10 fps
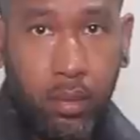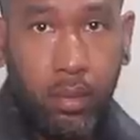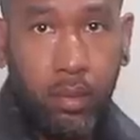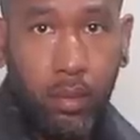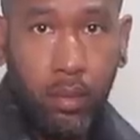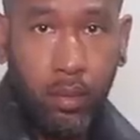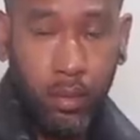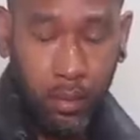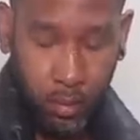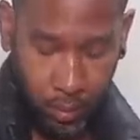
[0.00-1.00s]
Again, as you're
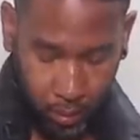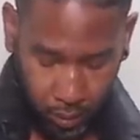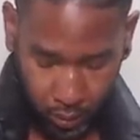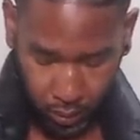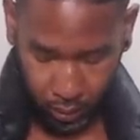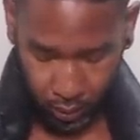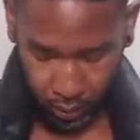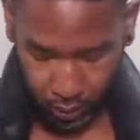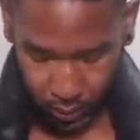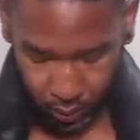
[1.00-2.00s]
moving into the
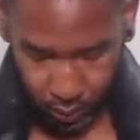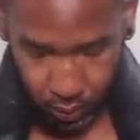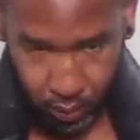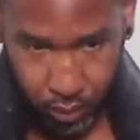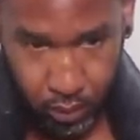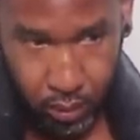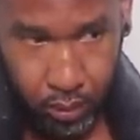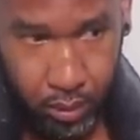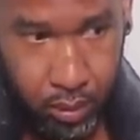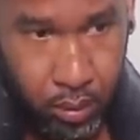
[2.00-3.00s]
early autumn, this is going to
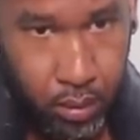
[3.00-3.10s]
be really